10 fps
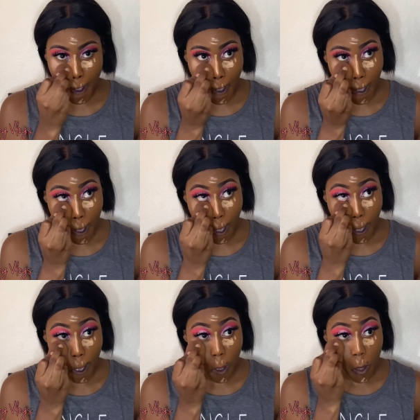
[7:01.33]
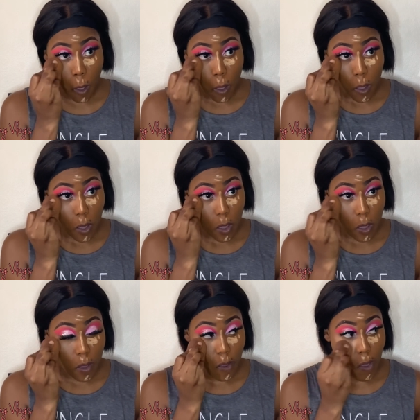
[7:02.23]
for my contour I'm
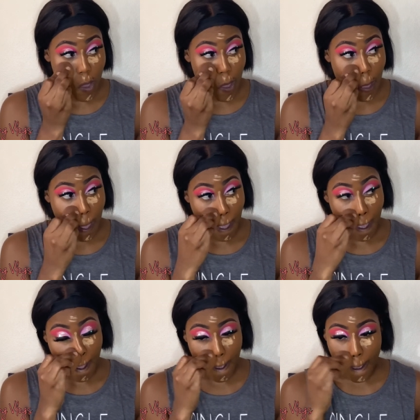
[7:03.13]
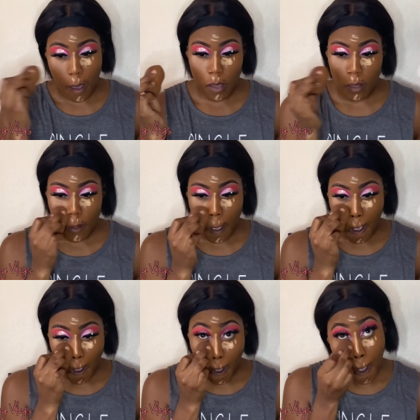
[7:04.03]
gonna be using my
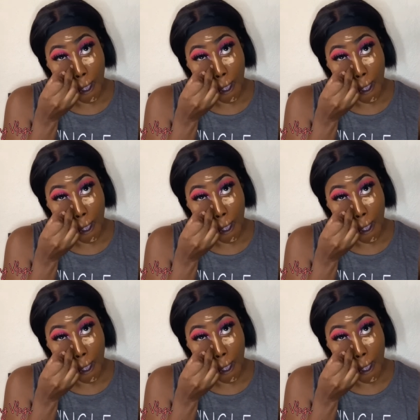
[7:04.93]
LA